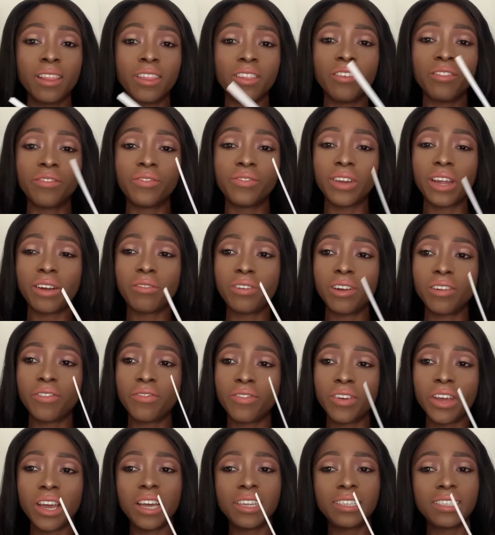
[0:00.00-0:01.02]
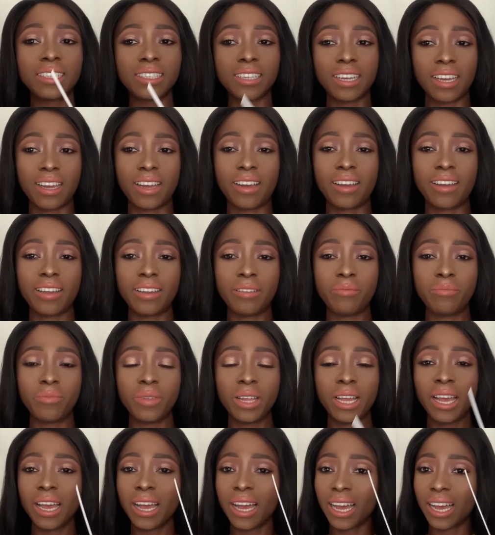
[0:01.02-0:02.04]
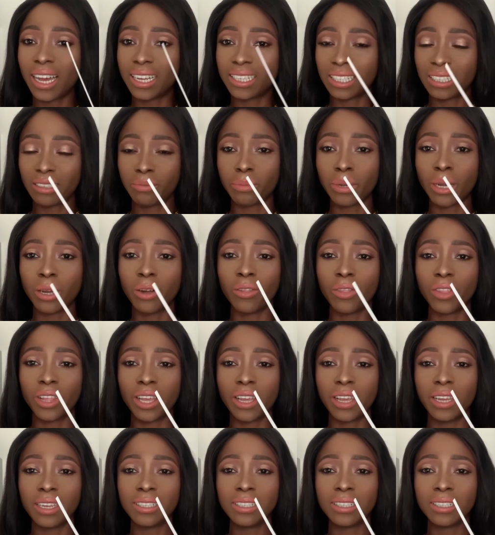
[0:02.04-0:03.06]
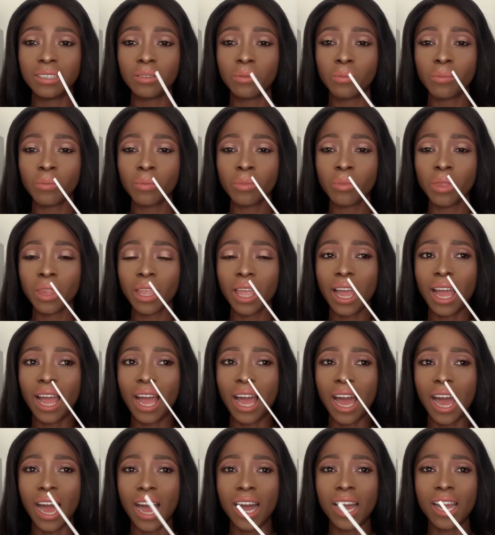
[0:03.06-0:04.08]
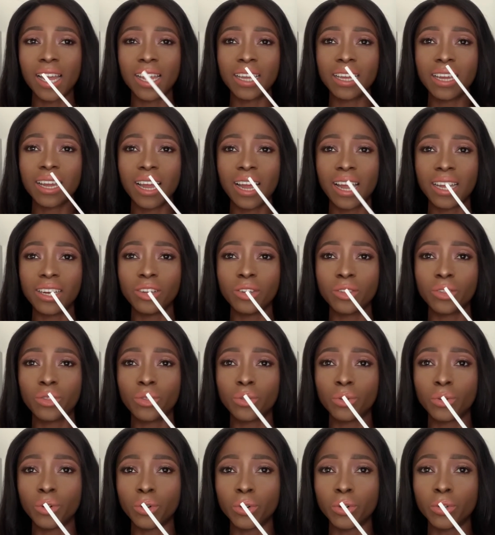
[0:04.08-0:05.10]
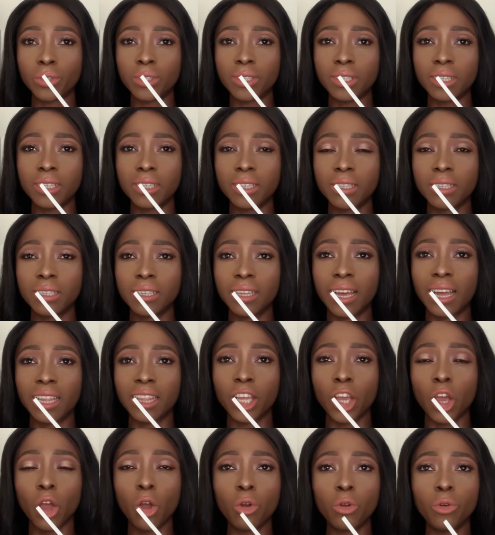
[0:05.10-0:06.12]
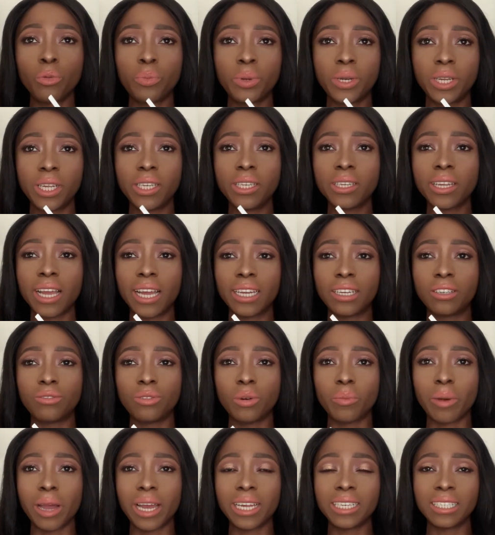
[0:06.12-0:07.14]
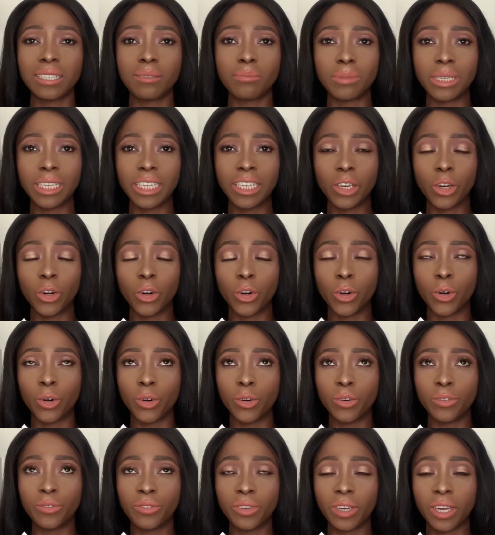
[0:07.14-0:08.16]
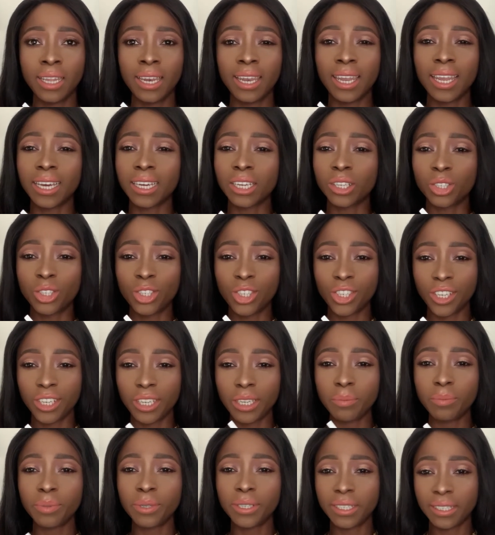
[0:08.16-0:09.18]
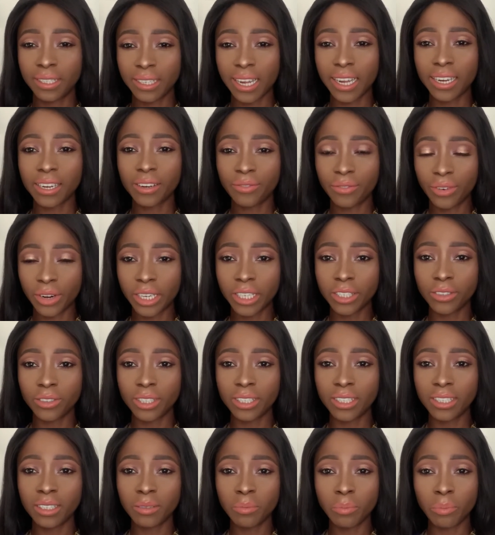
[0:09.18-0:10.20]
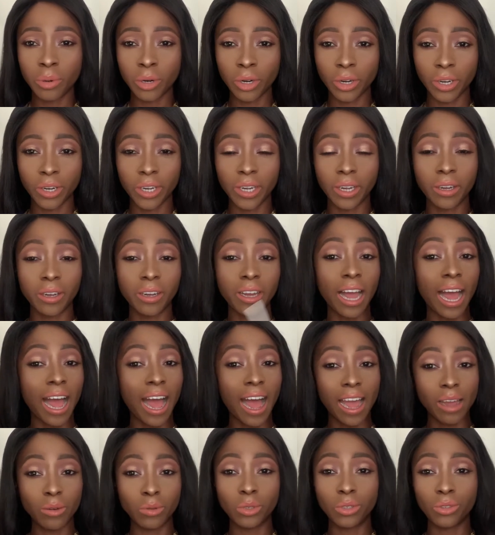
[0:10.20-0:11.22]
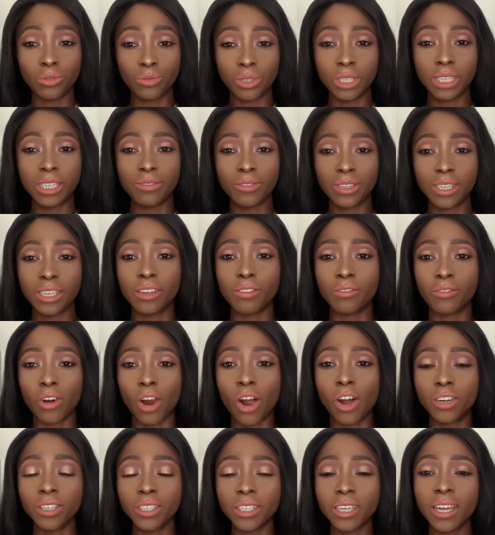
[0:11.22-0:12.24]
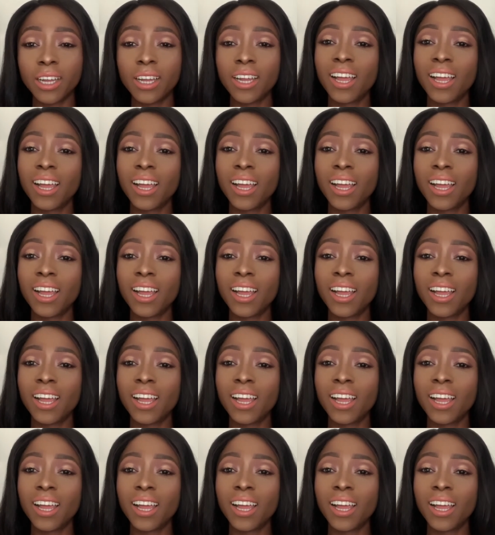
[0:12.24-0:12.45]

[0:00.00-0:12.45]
The very first time I smelled this, I kind of thought that the opening kind of reminded me of like a cheap designer fragrance, but I was really wrong.